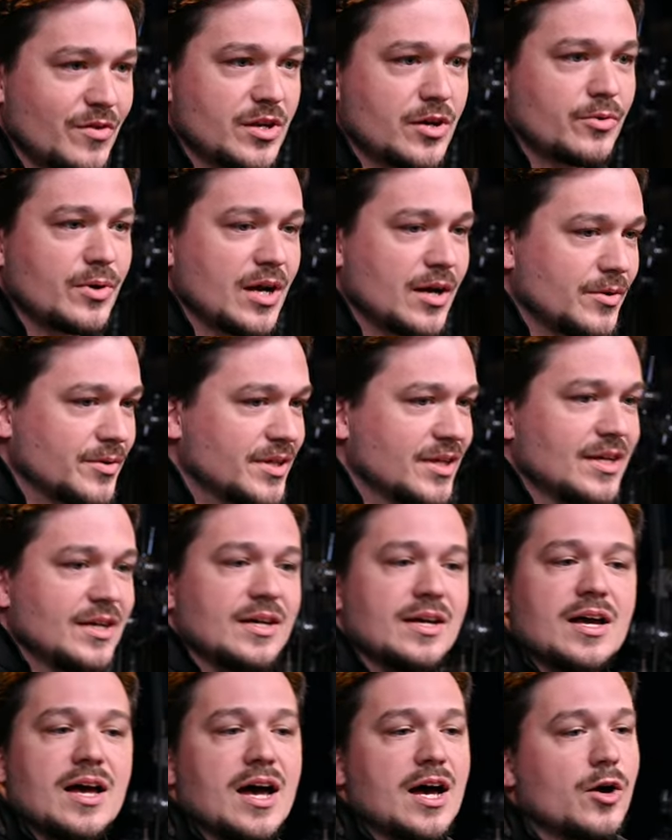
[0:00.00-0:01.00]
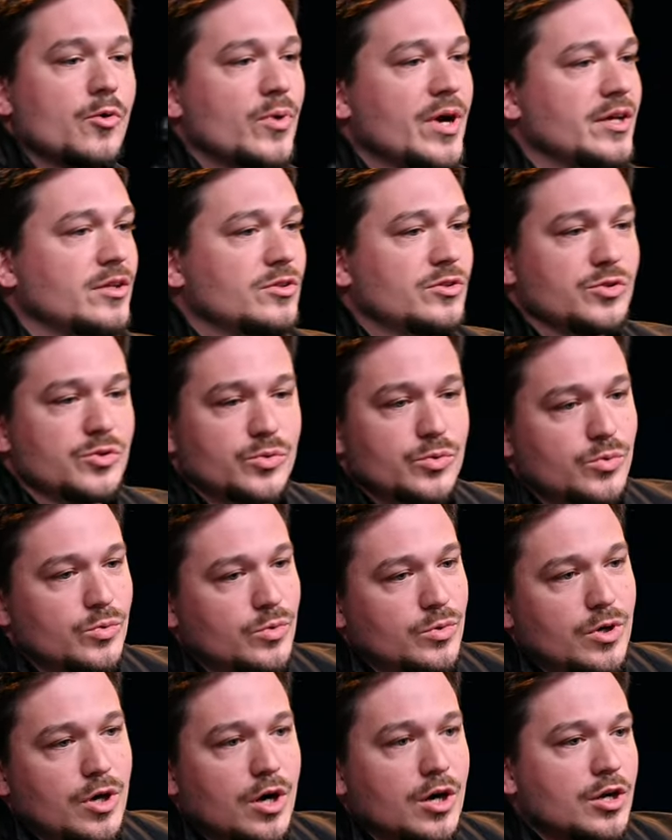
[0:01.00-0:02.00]
traveling around. I went
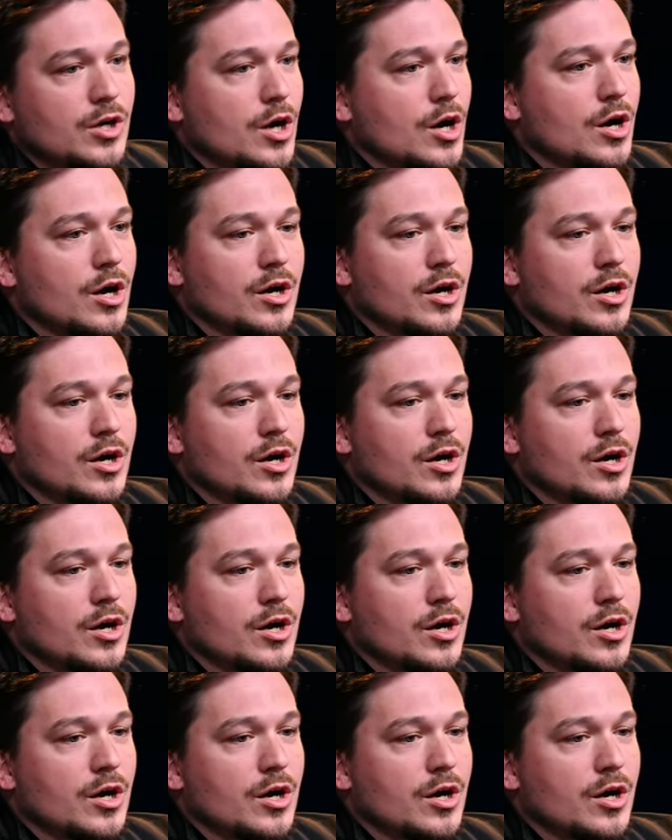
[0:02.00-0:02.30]
to Hong